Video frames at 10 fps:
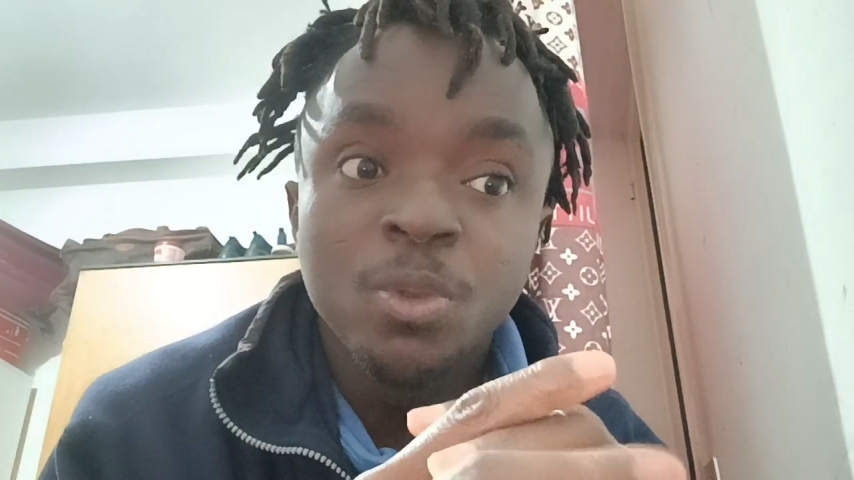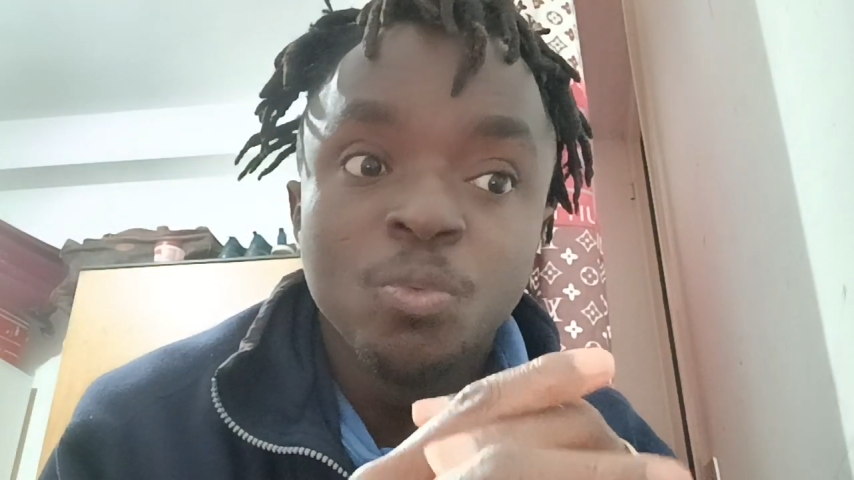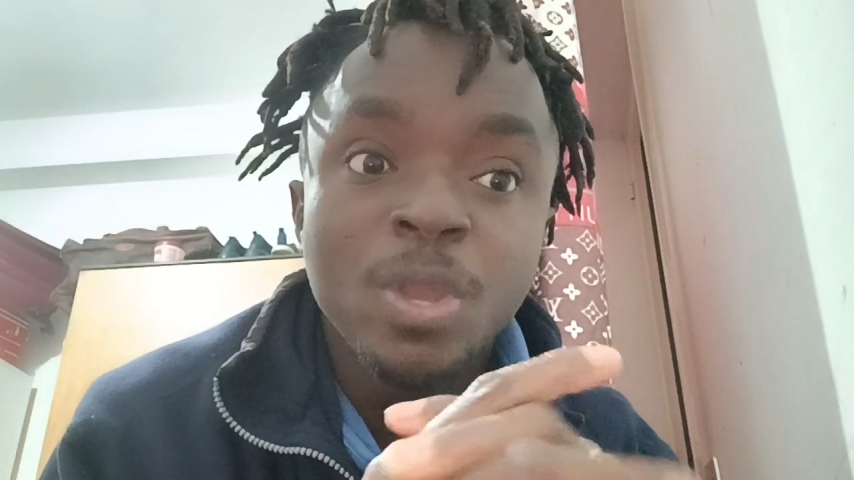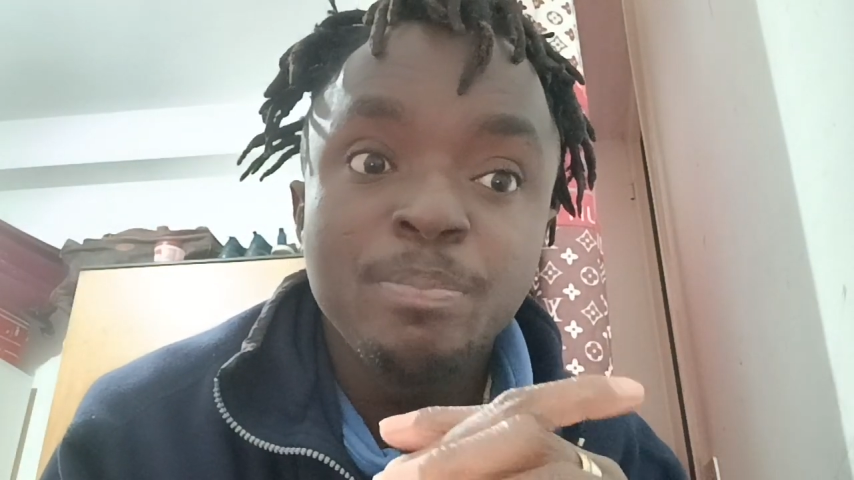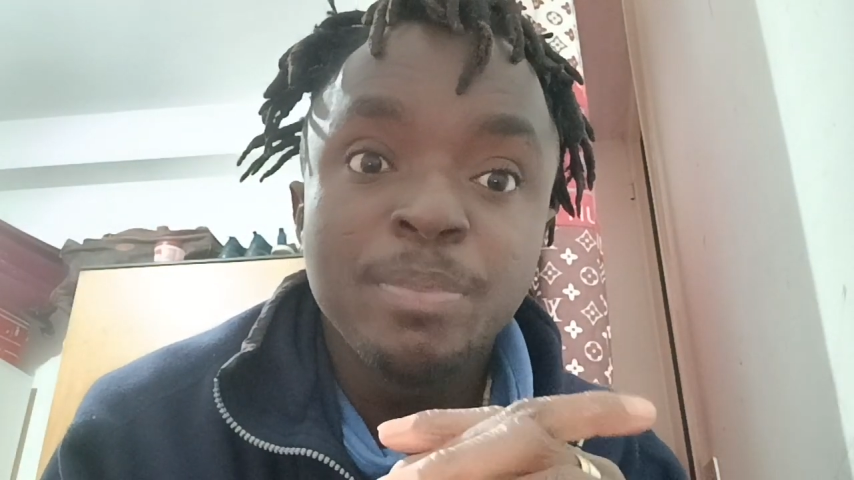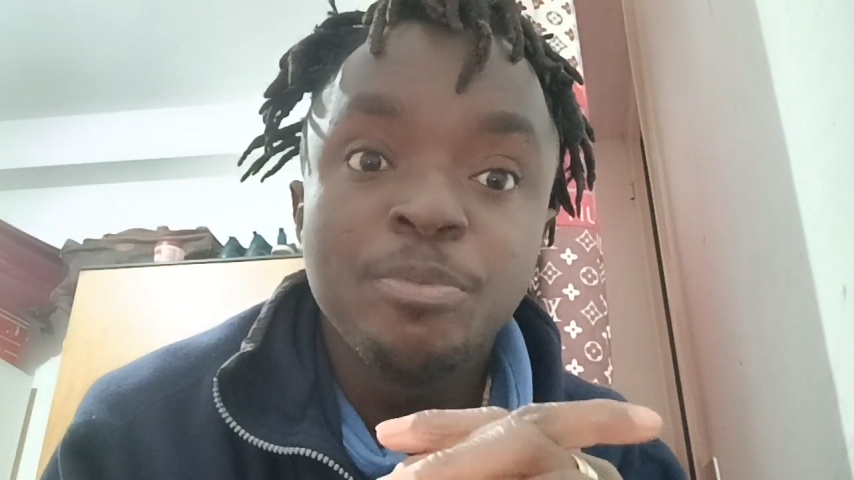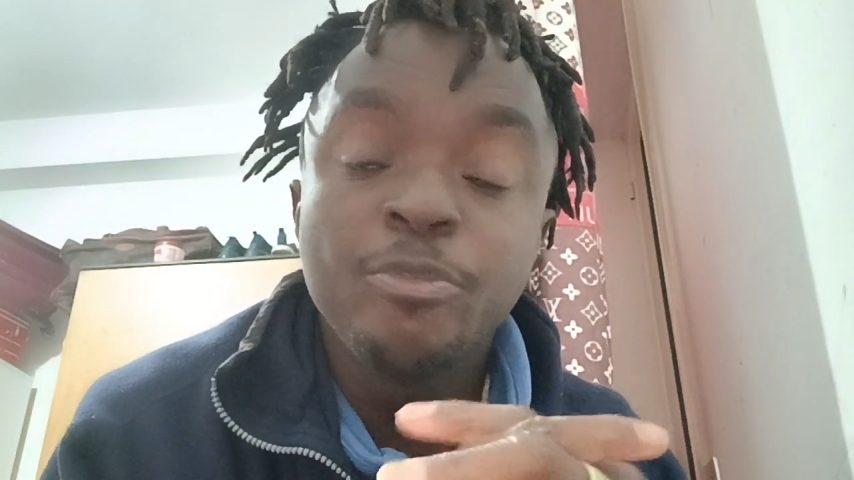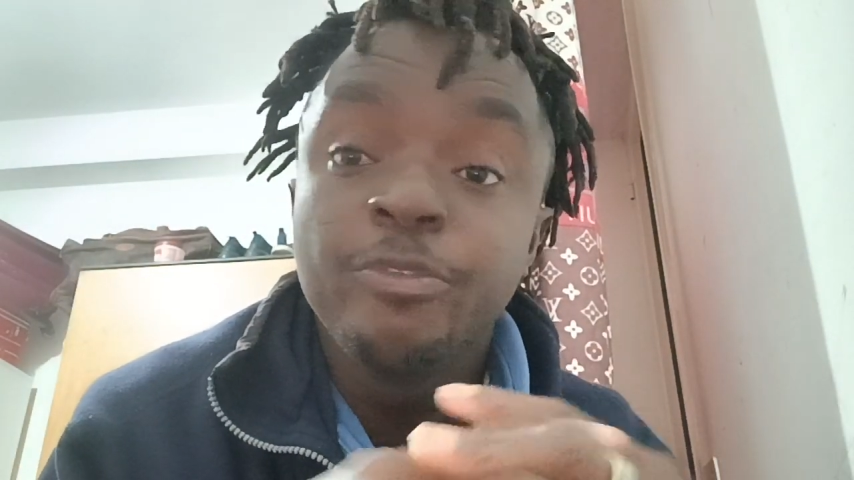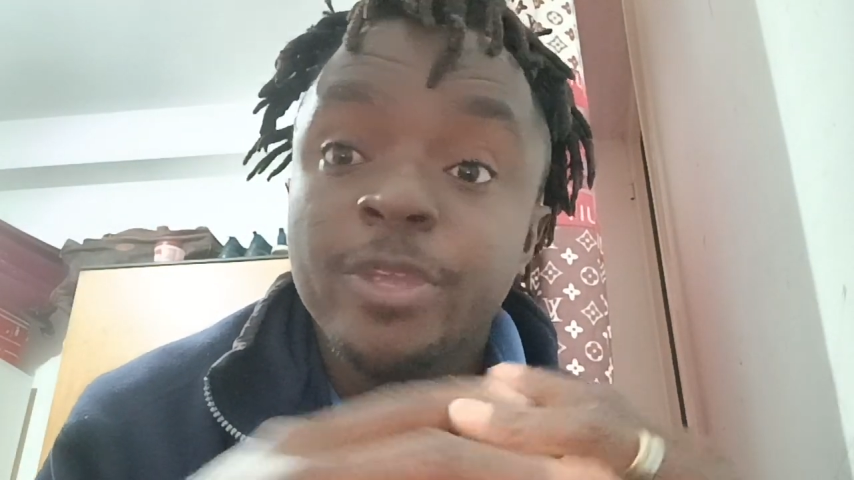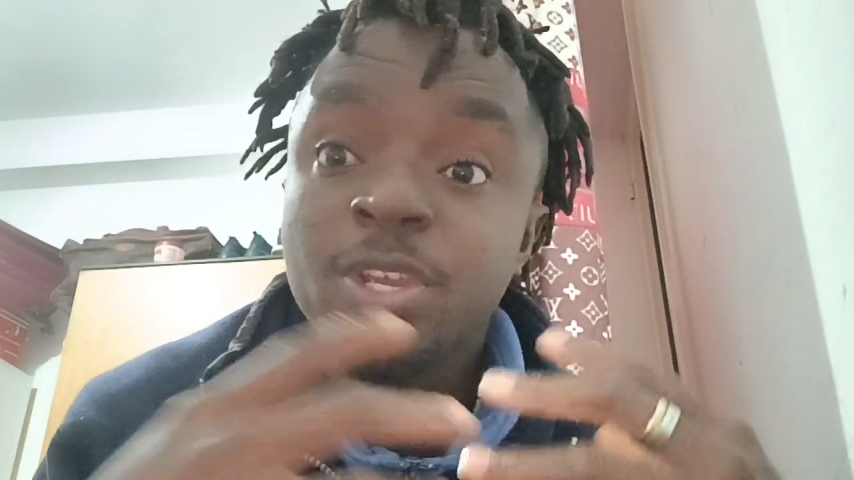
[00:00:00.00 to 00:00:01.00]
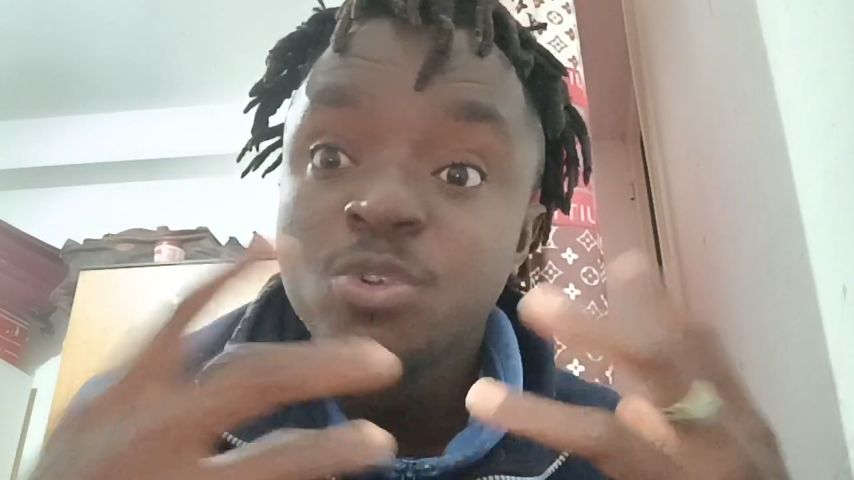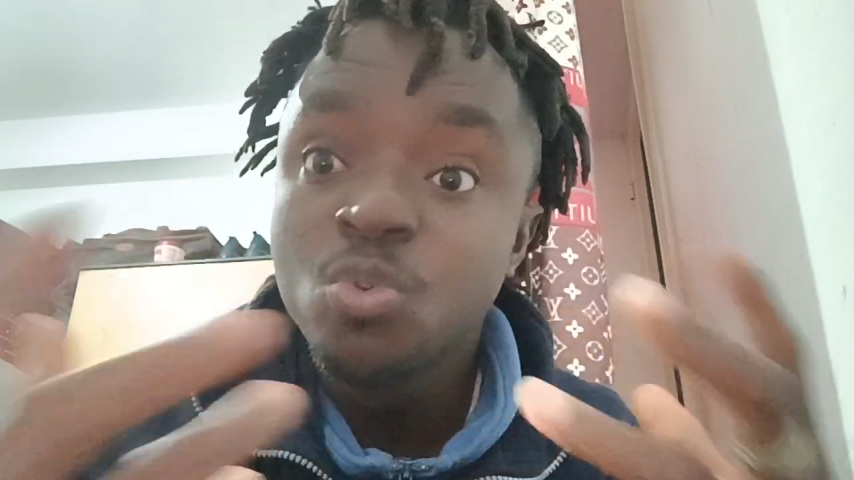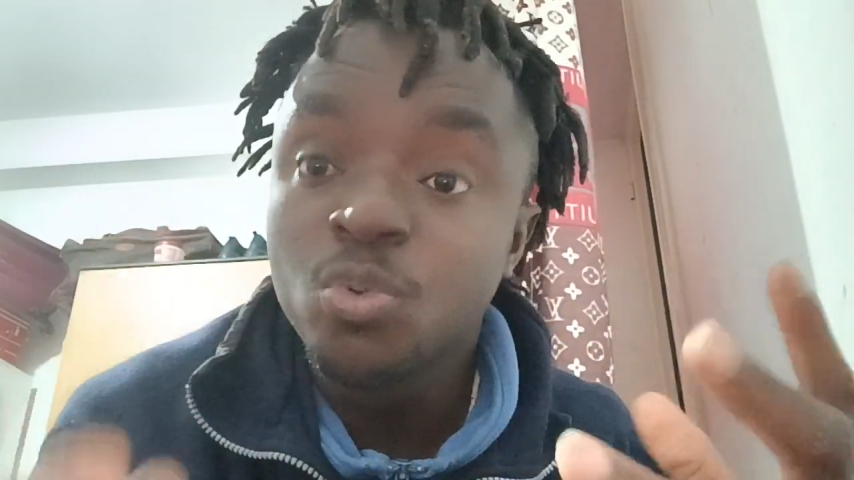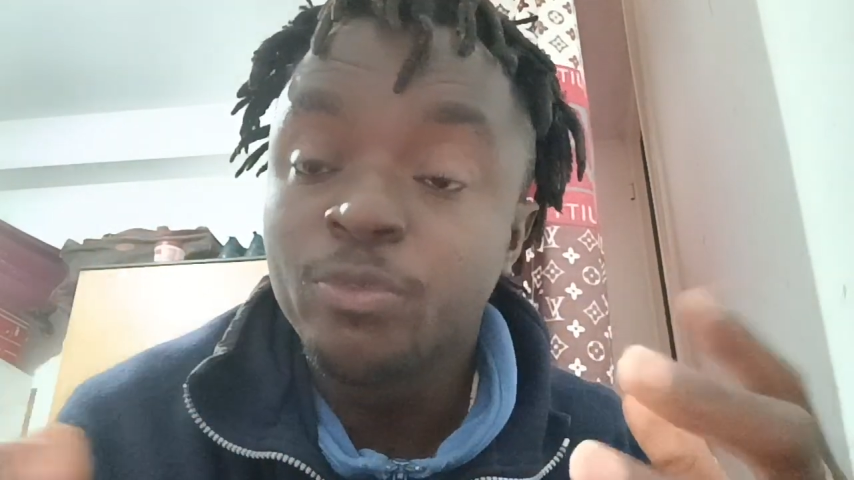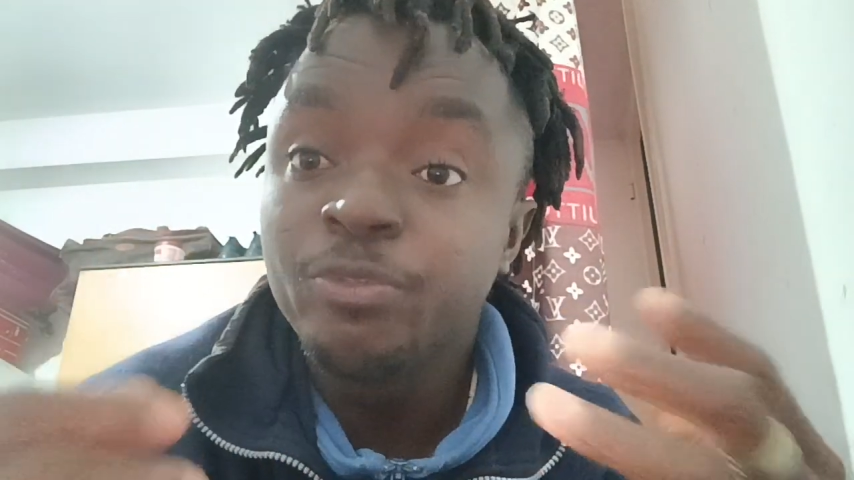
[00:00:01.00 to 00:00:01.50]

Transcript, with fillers: When people feel good,